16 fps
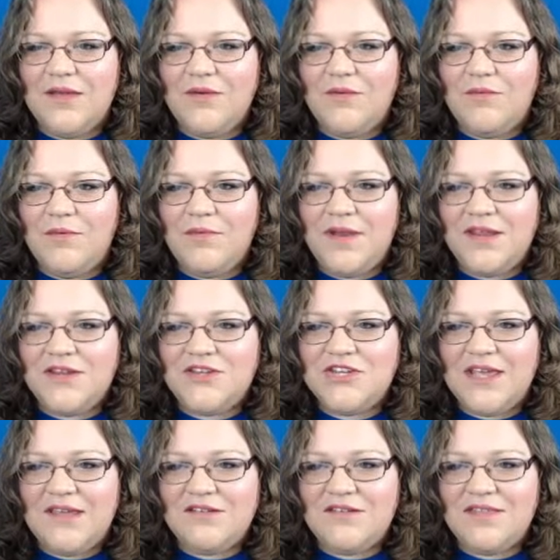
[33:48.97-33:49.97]
want to
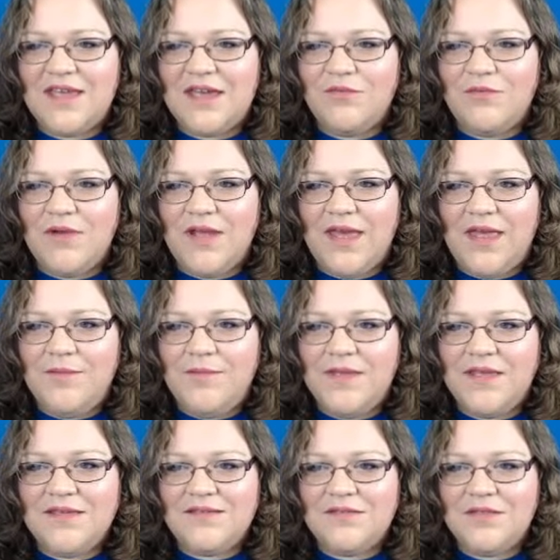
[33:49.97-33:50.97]
change that red
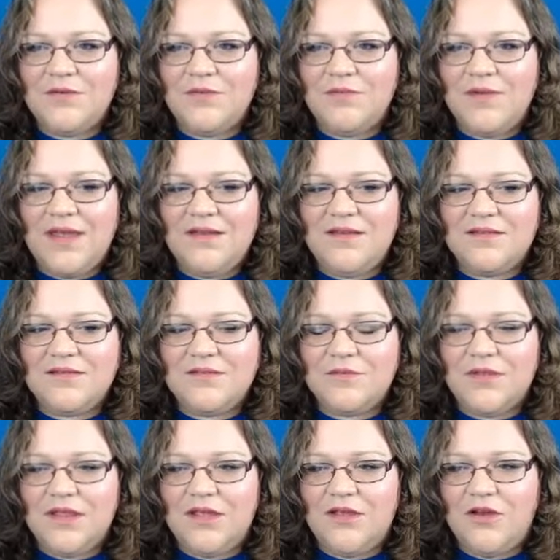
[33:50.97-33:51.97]
because the red doesn't
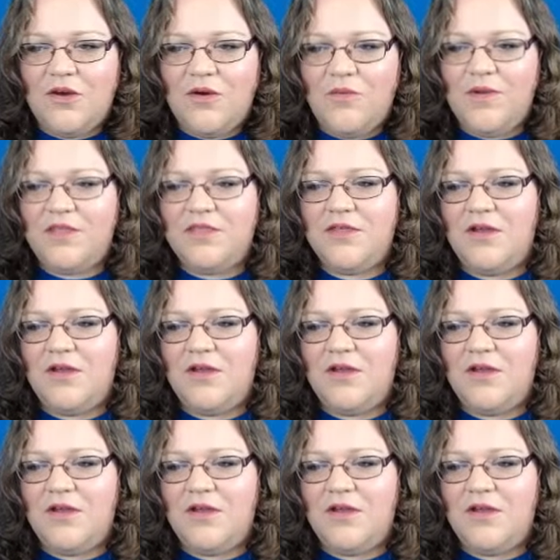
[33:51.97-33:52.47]
really go with